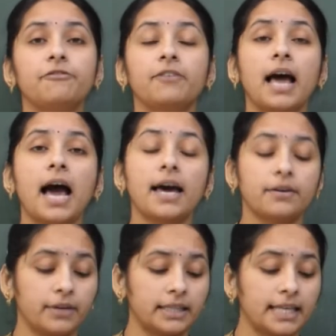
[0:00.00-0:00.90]

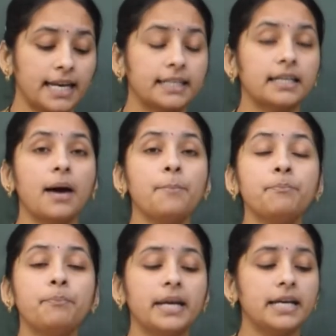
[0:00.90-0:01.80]
flower with a
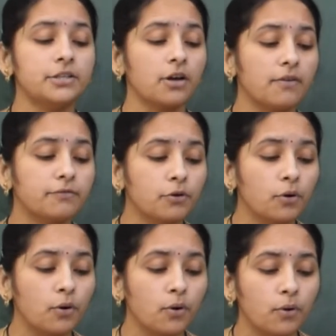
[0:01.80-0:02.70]
trumpet of
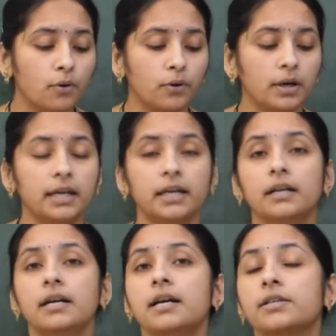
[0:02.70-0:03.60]
gold.
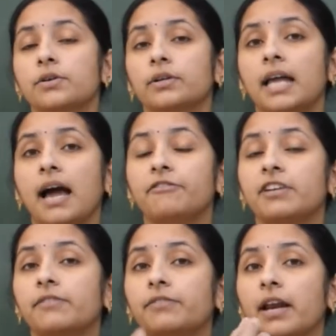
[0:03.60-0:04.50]
So,
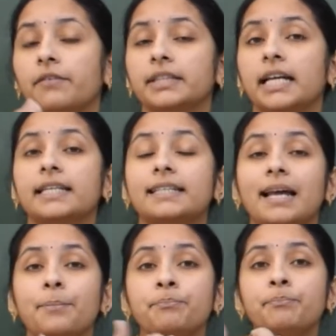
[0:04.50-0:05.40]
daffodil flower with a
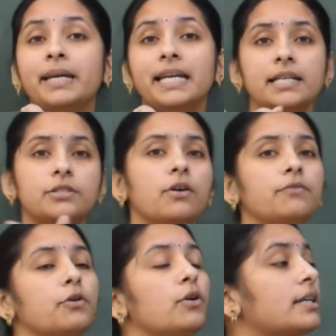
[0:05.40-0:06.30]
trumpet
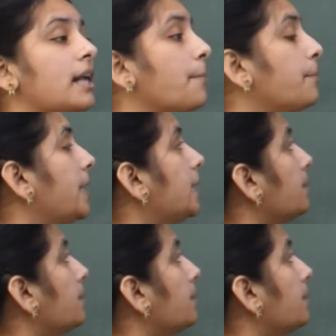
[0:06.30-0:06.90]
of gold. Trumpet